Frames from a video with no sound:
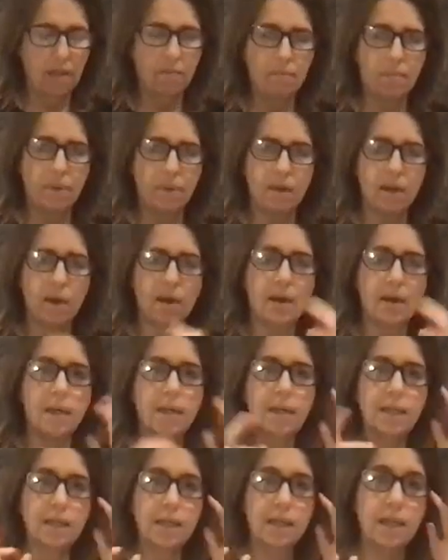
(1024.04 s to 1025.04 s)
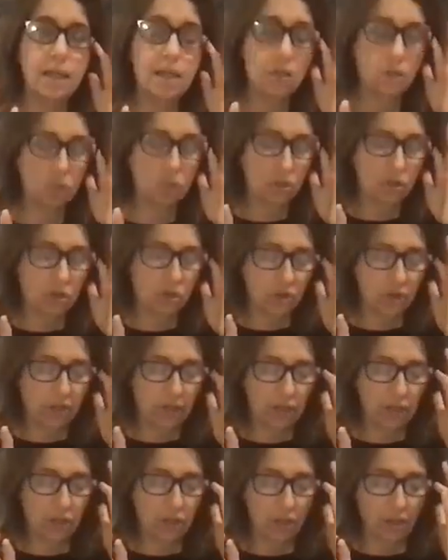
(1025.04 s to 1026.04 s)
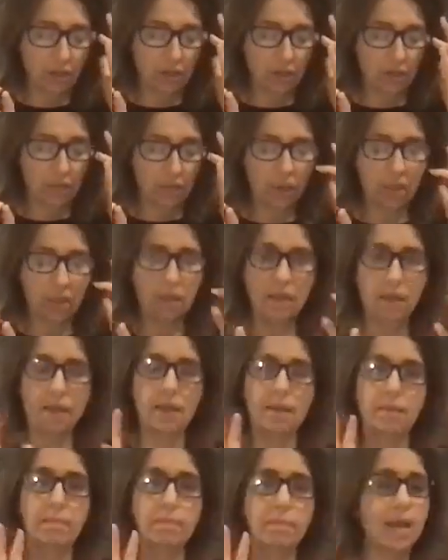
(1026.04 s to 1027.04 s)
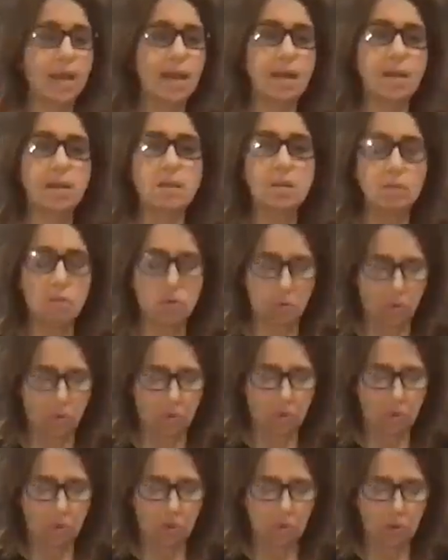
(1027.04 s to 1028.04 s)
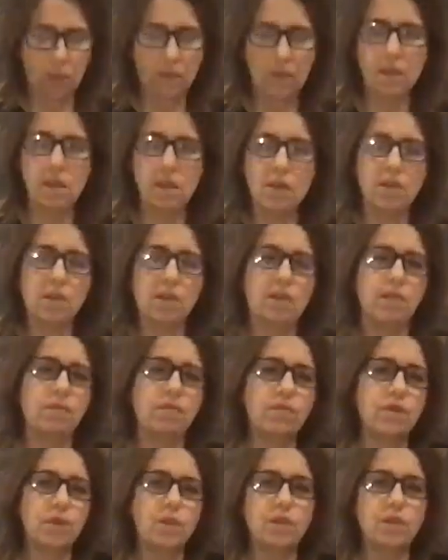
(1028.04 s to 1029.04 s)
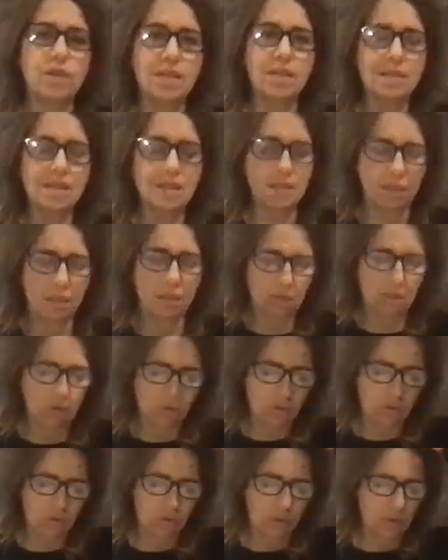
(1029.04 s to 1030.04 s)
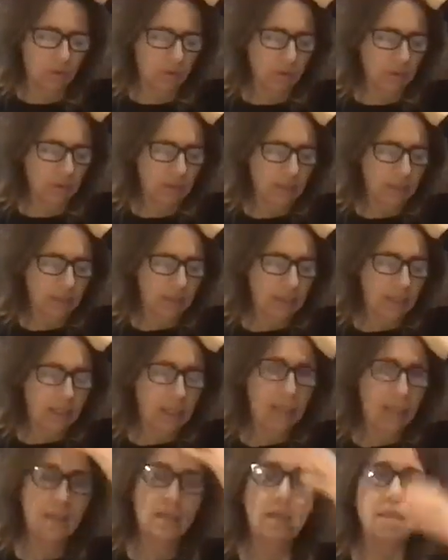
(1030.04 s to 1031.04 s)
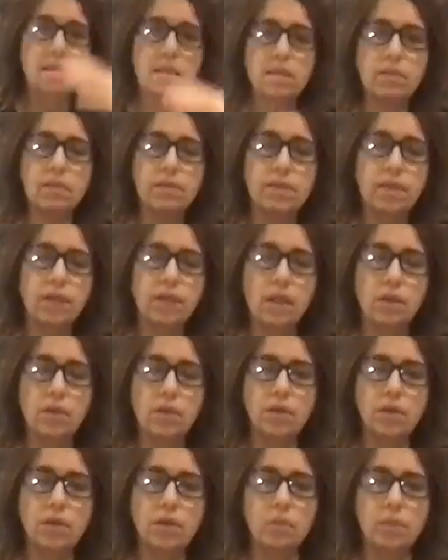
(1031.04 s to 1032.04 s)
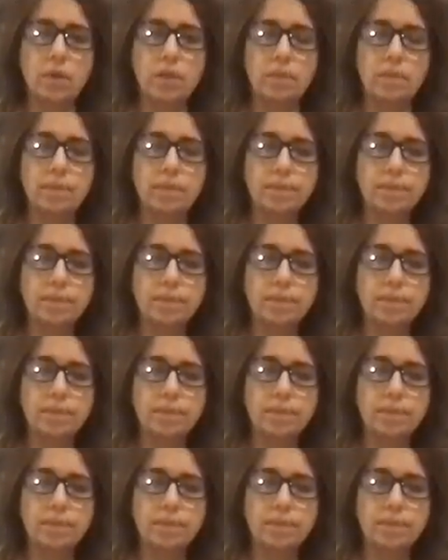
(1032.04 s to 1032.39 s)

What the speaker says: behind each stranger, whether they're masked or not, whether they're at a further distance or not, is a fellow human